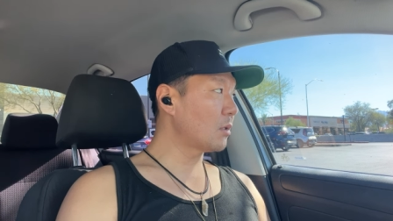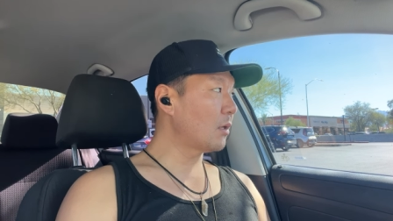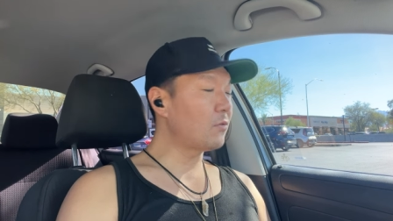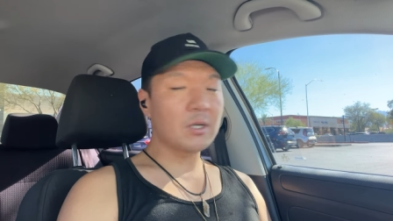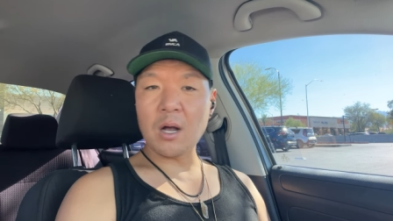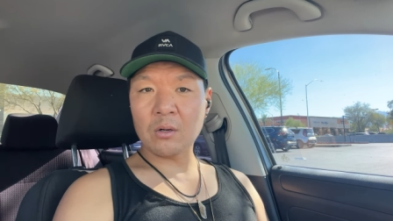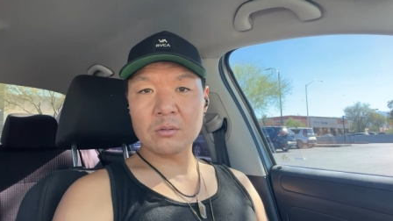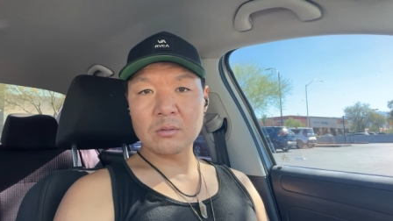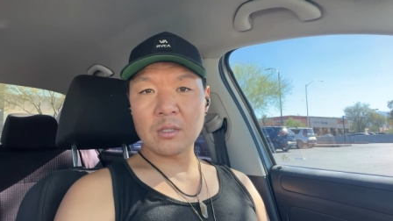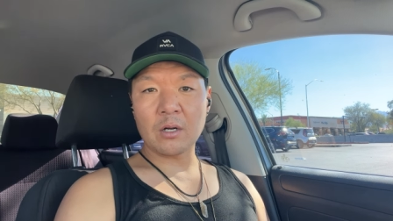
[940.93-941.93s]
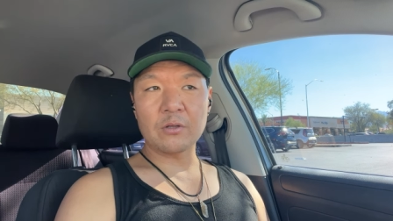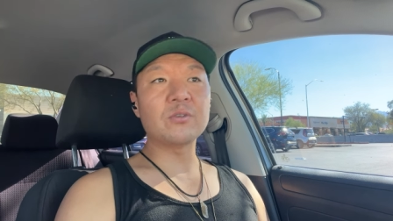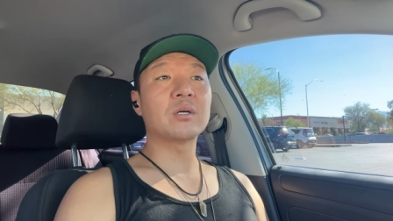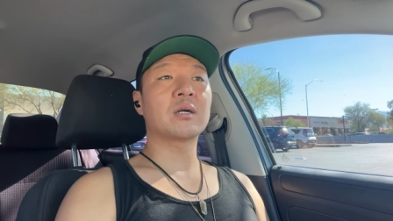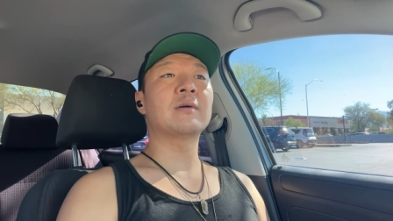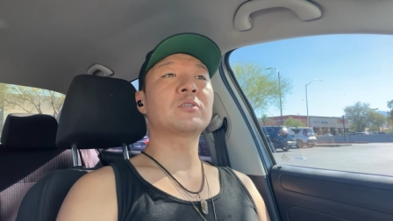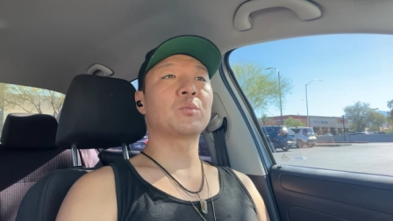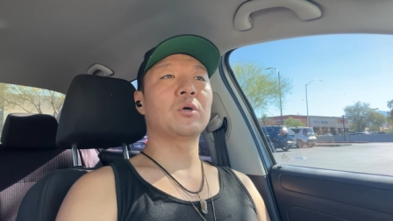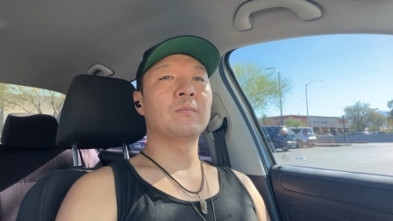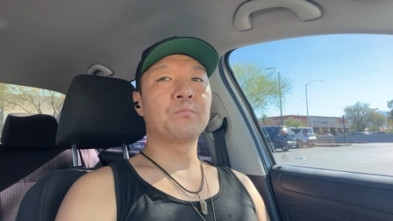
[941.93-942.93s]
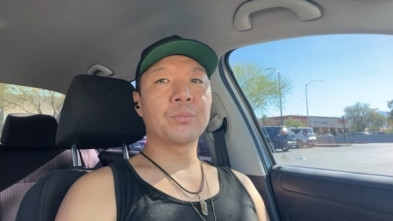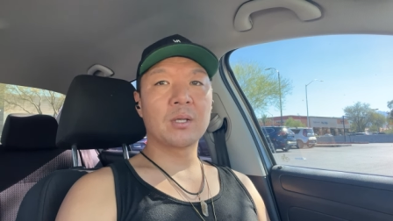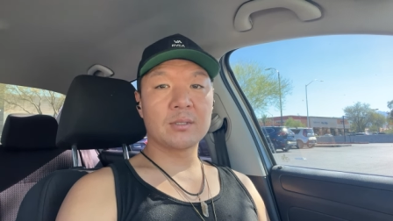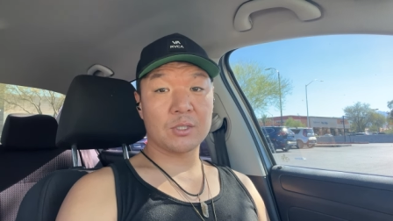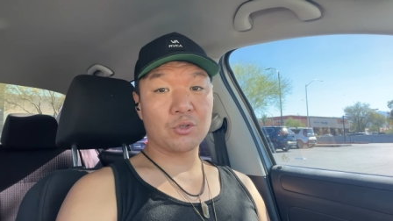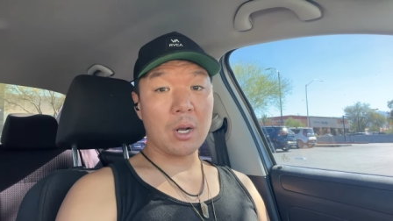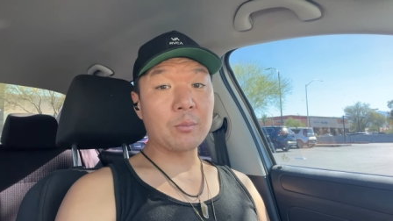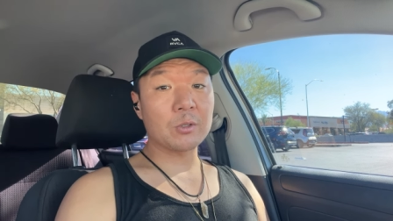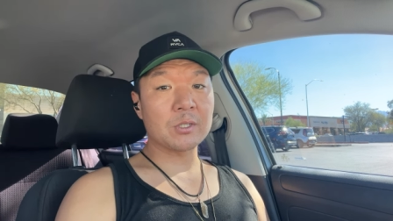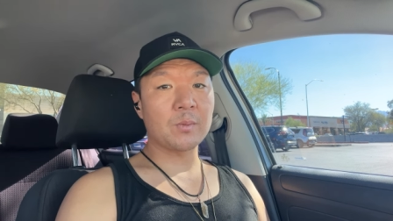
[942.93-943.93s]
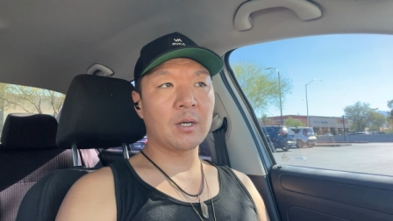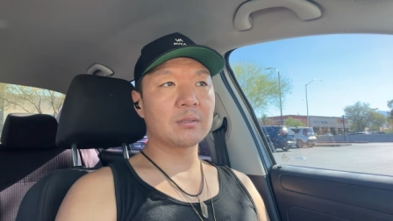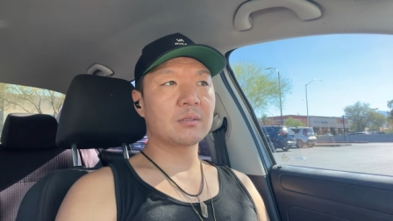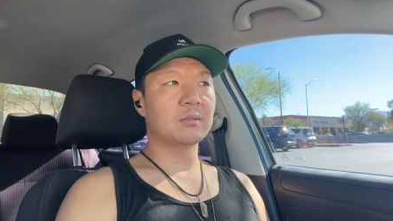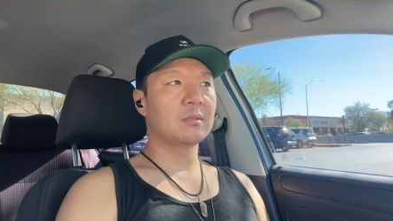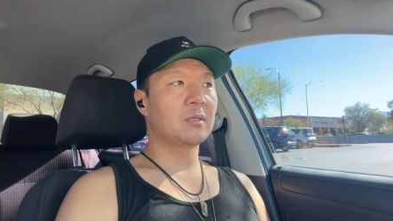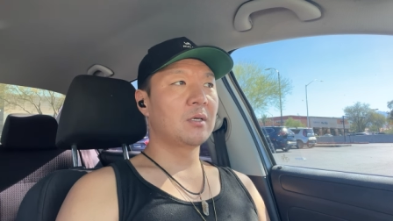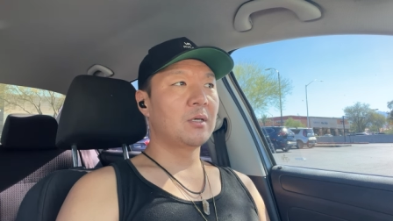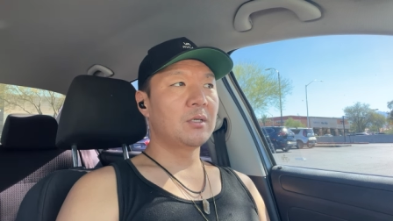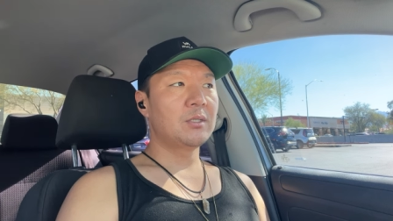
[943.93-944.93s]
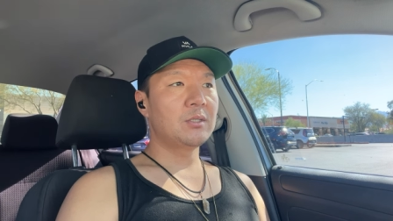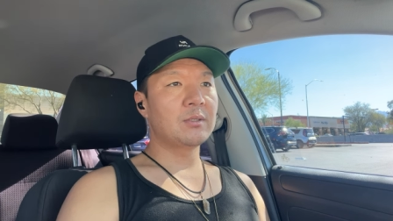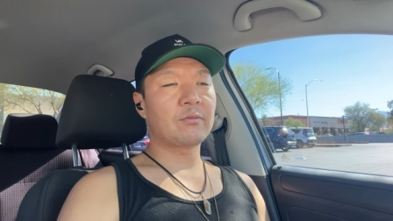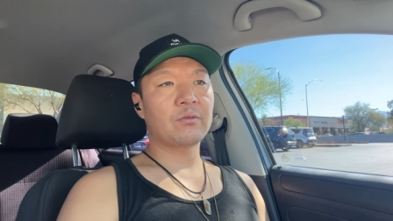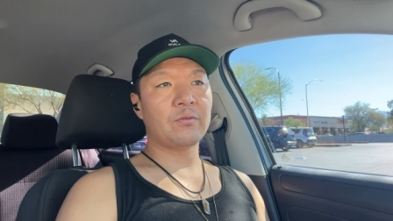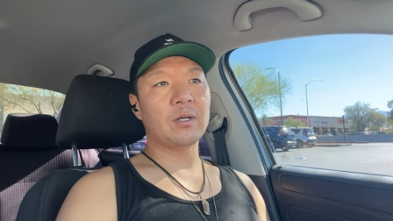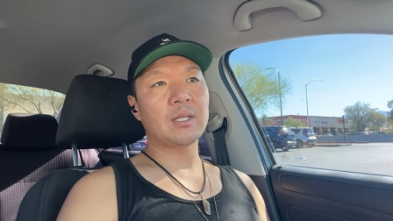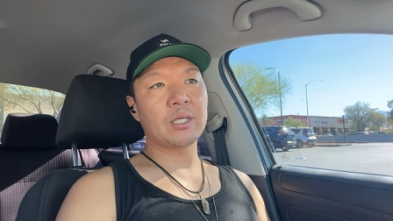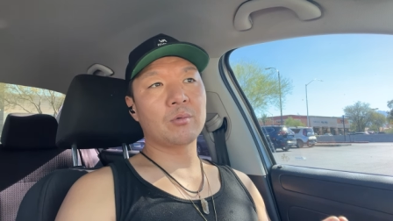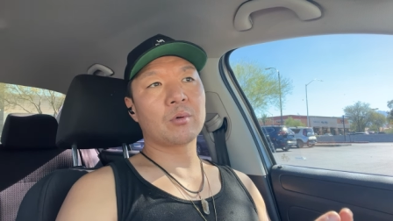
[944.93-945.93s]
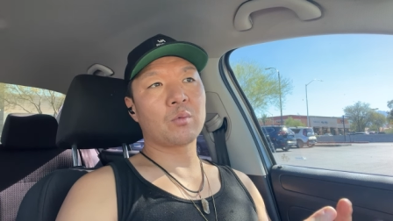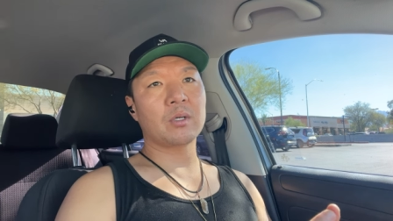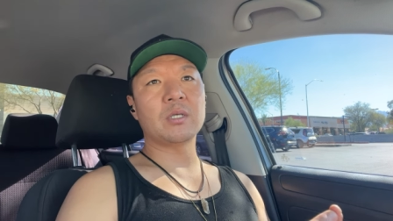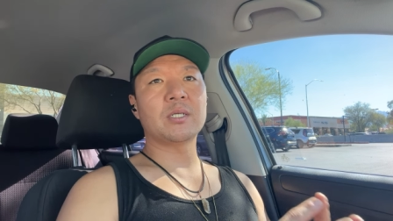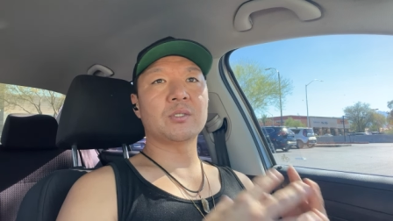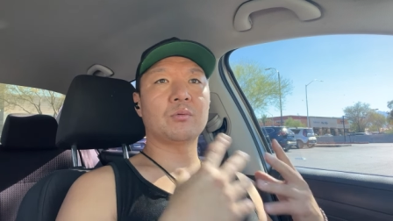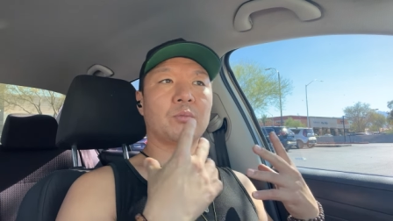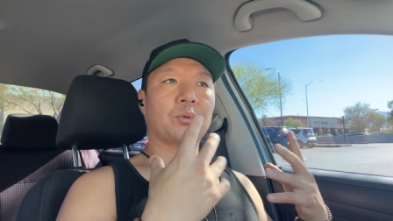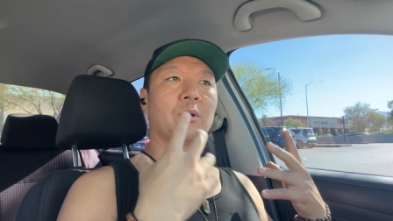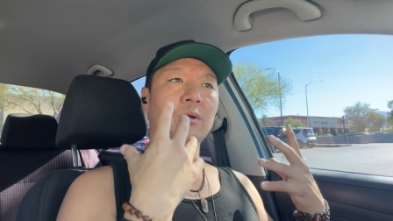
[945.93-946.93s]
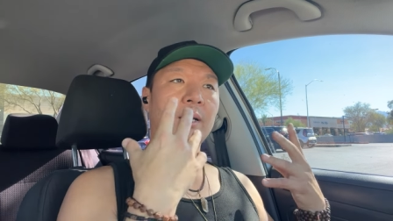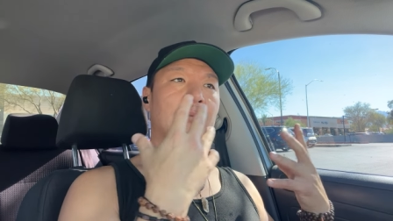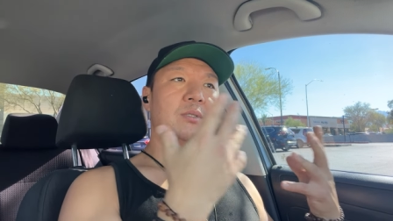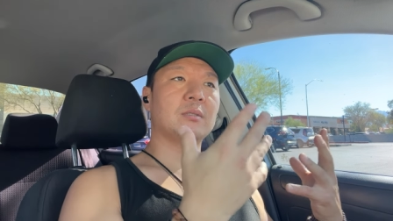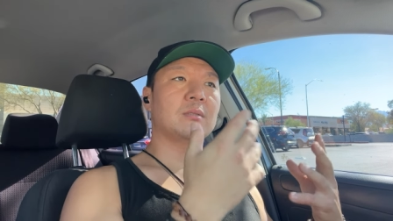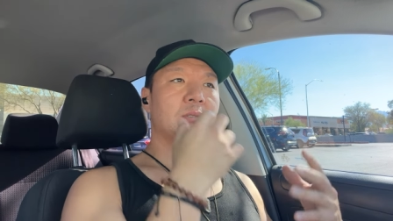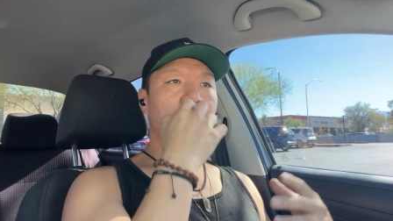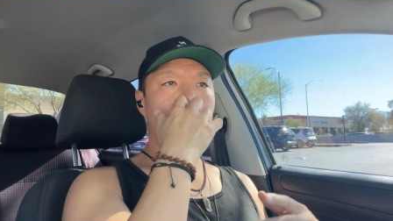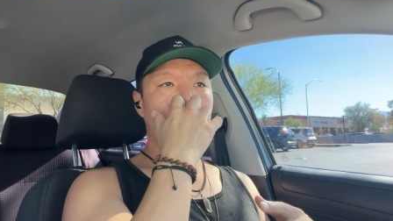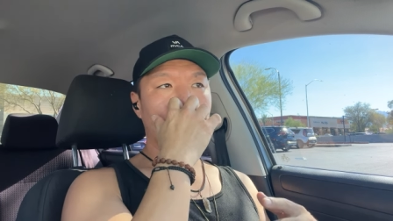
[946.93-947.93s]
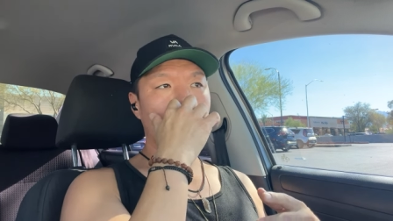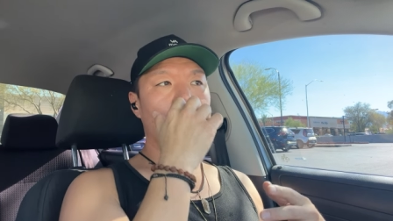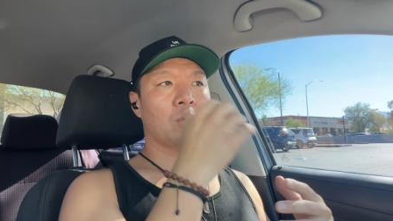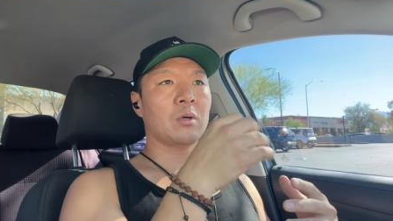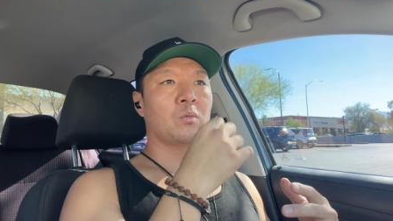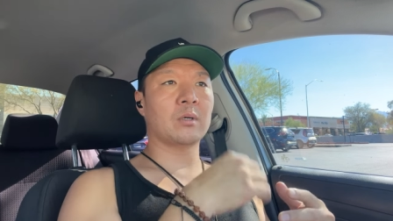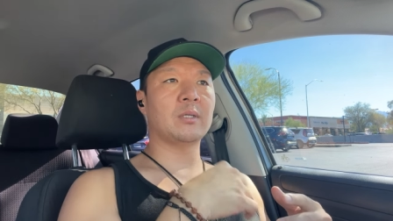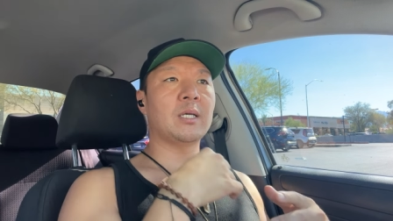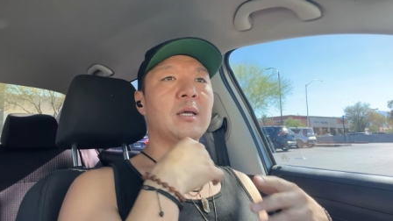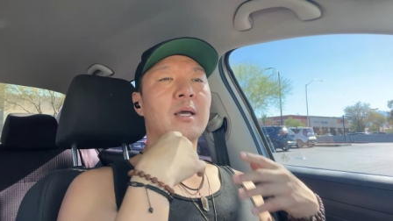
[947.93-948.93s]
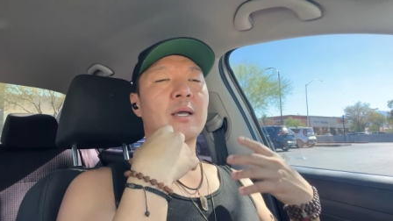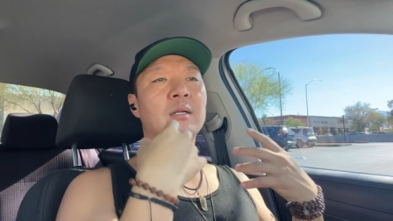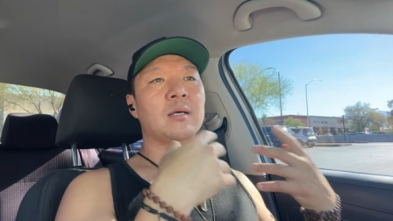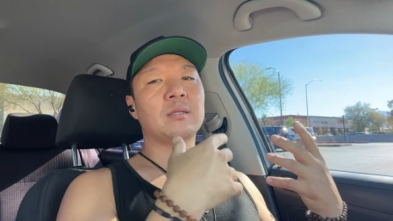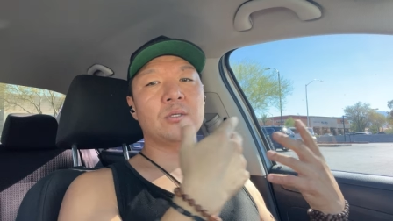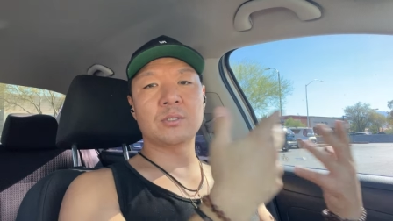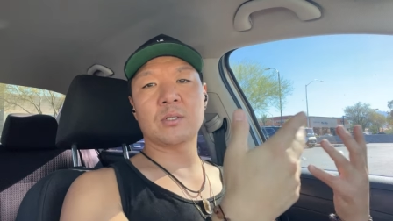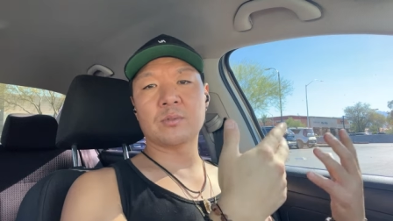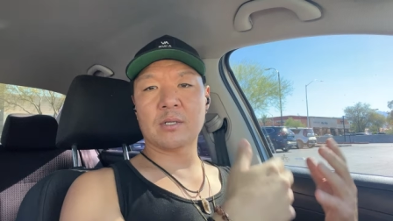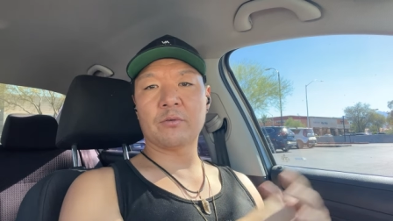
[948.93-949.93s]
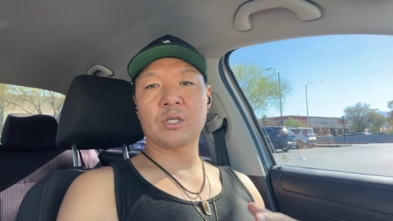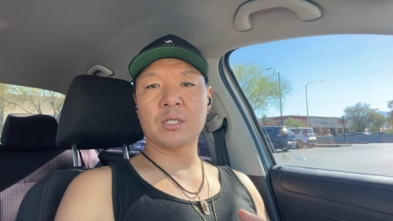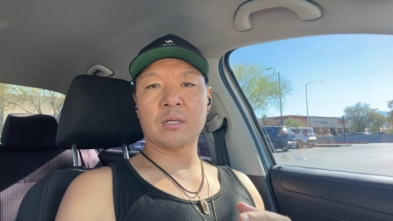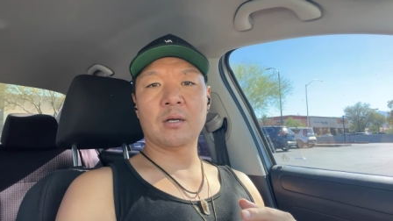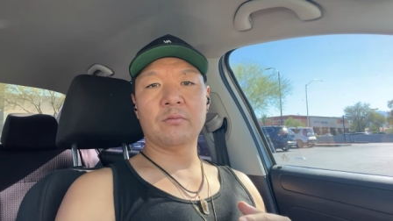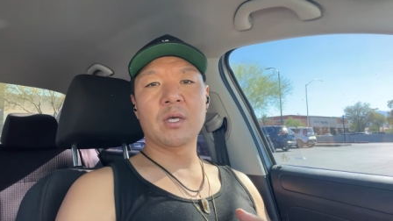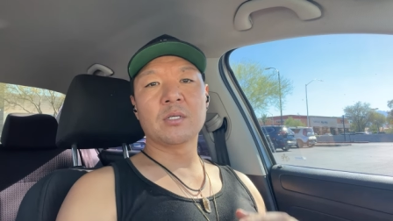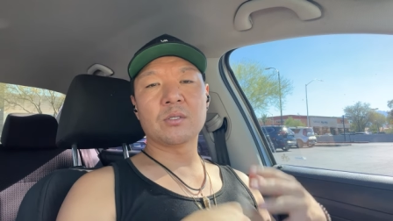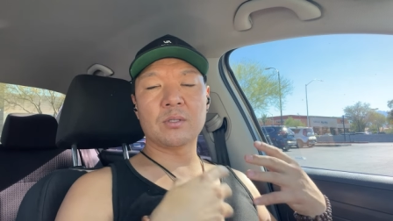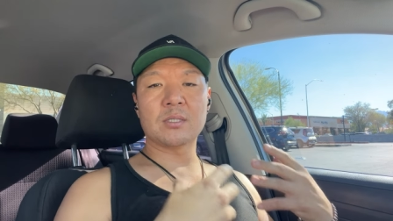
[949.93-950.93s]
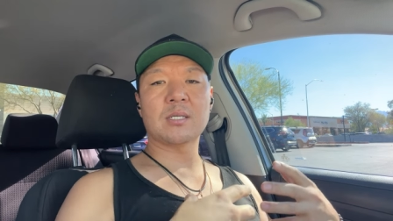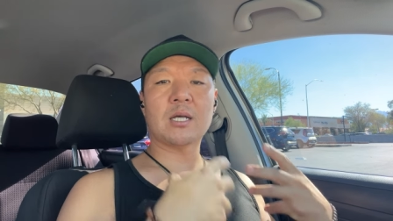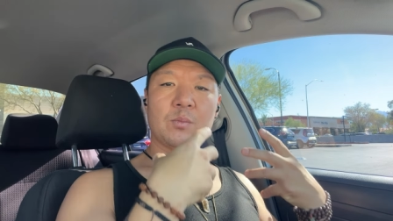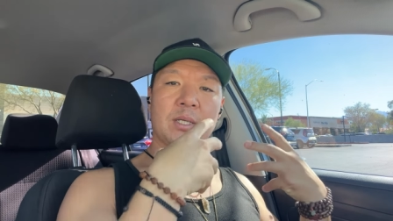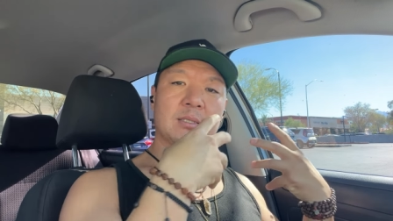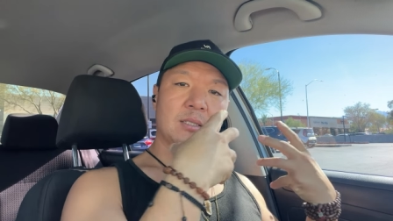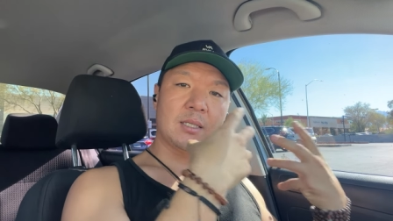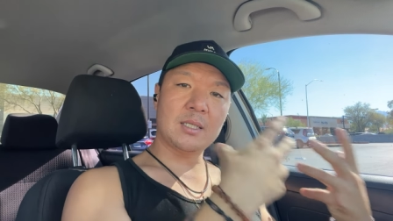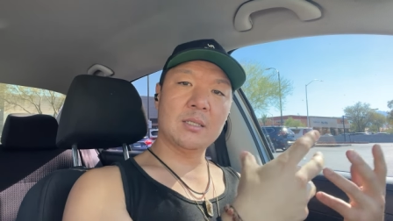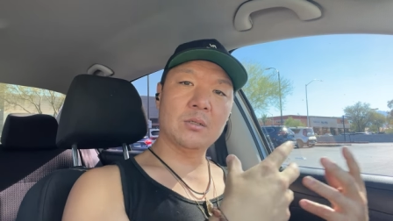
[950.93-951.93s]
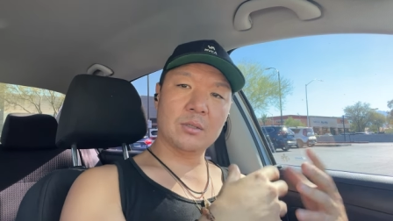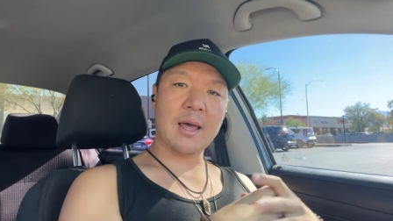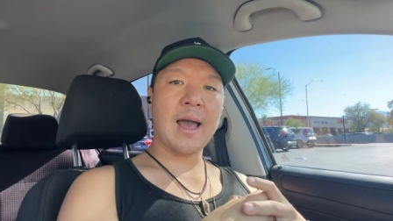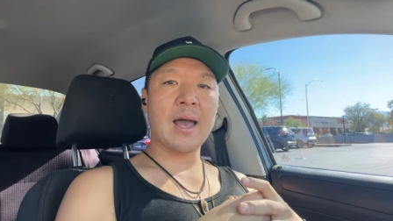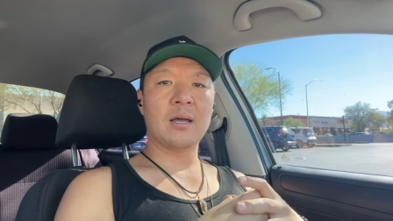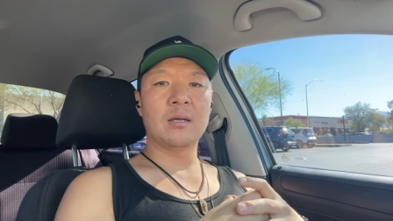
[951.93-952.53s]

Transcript: If you don't, or you feel uncomfortable, it's a trauma response. You never felt like you were worthy because you were programmed that you weren't worthy and nothing you did was ever good enough. So this is how you begin to heal that